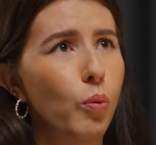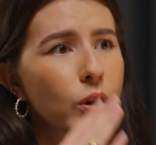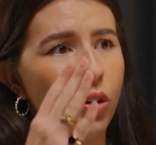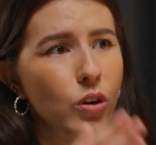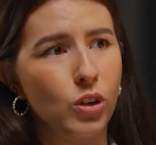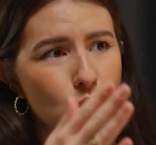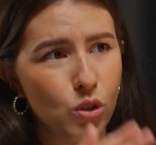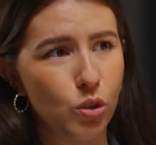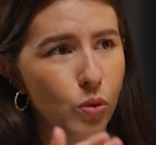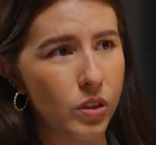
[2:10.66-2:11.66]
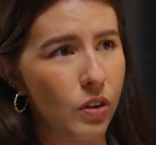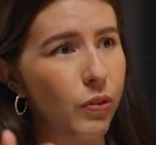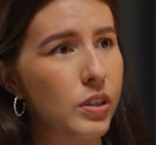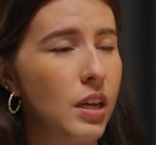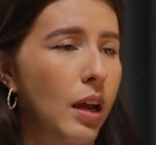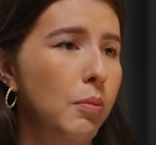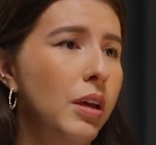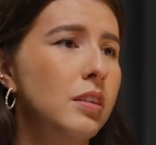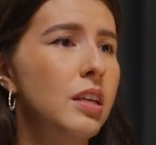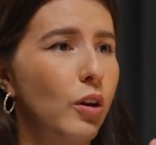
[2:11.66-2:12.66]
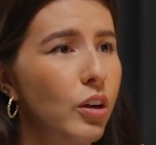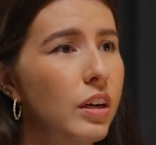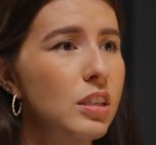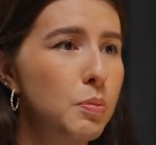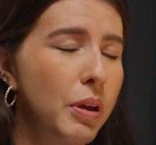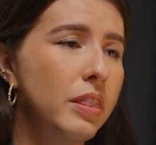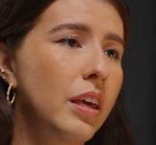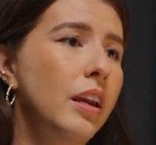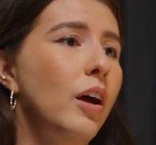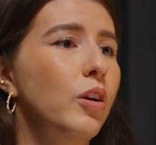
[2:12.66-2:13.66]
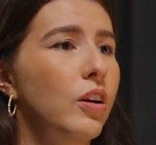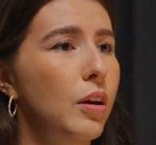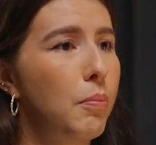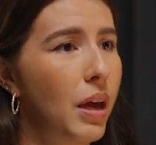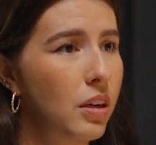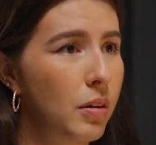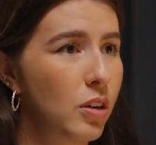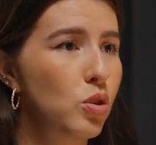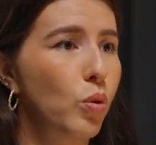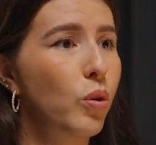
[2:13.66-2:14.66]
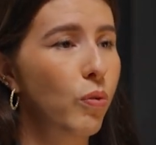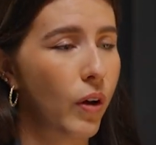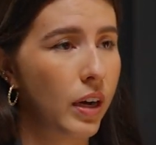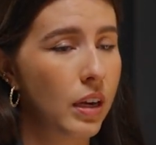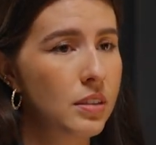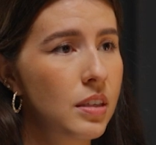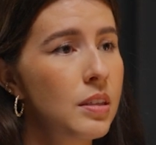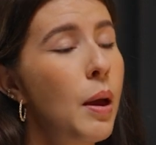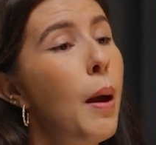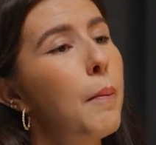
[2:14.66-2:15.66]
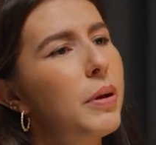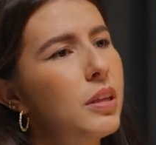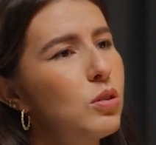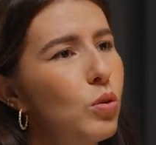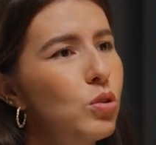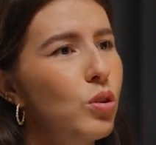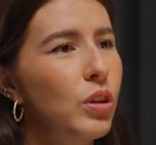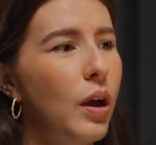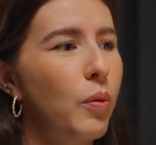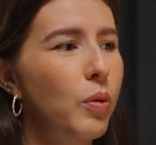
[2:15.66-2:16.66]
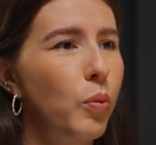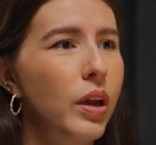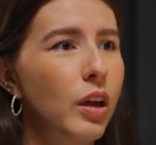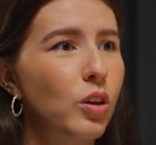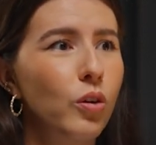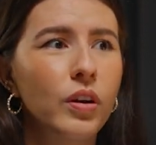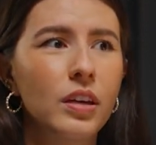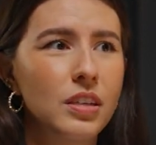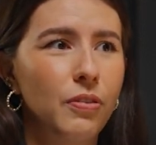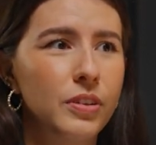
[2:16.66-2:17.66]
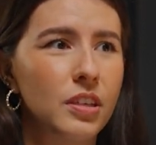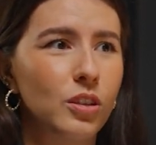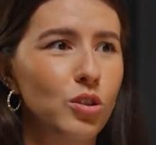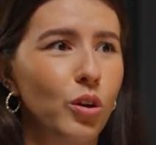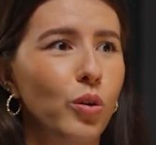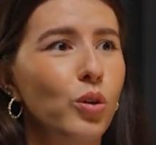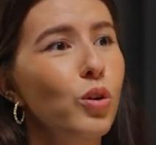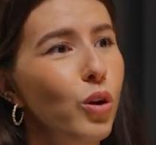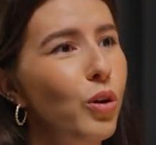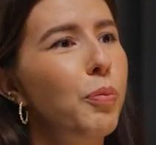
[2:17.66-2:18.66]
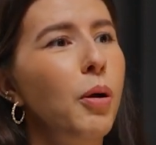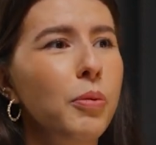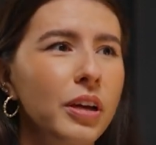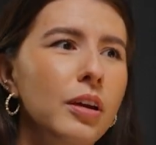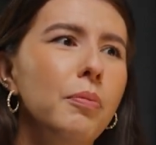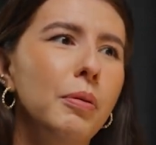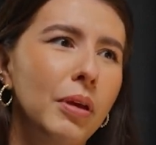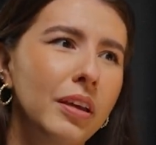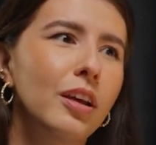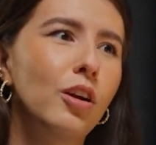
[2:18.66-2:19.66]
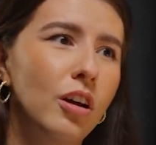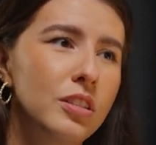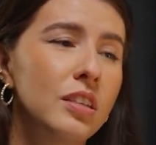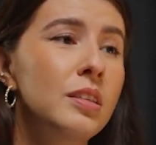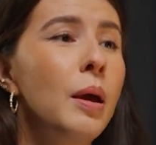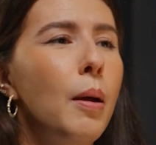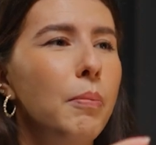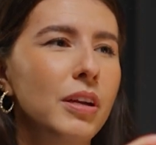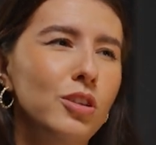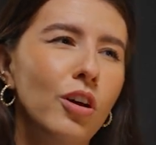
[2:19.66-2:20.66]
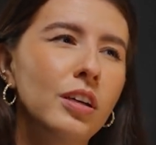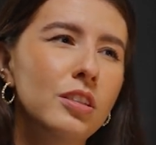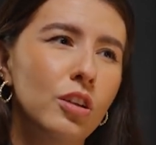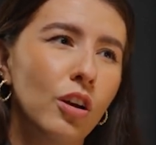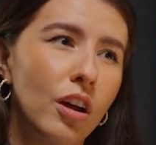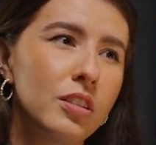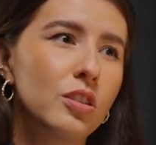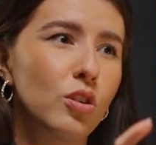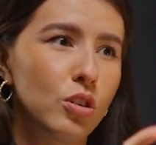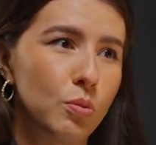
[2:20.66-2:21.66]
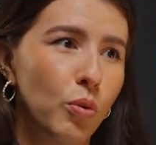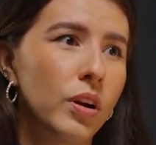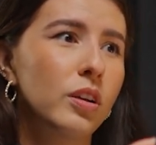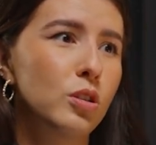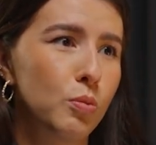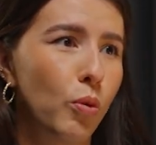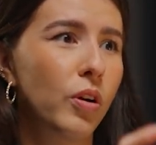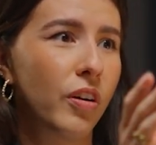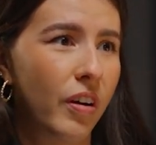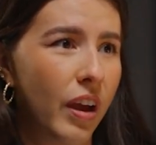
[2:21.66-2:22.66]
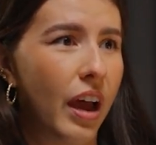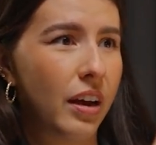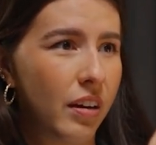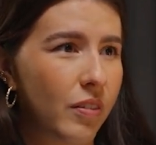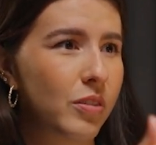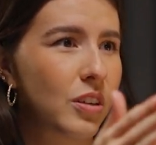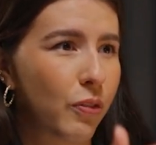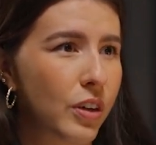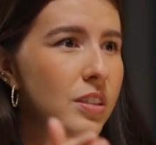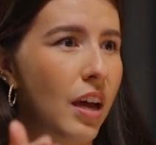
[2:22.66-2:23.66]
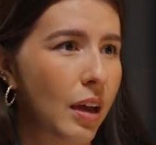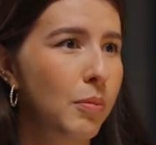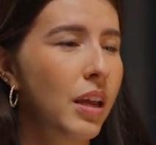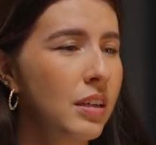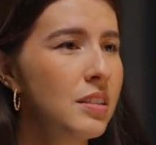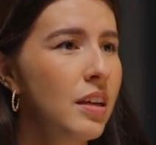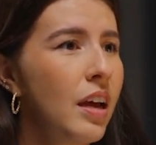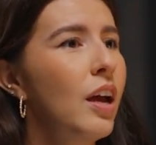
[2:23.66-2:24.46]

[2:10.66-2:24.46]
what you're going to do in different timelines, how you're going to spend that, how you're going to manage all your finances. But there's also that one where you're in a deficit. So you're probably going to be making losses, but as long as the losses are smaller and smaller at different timelines,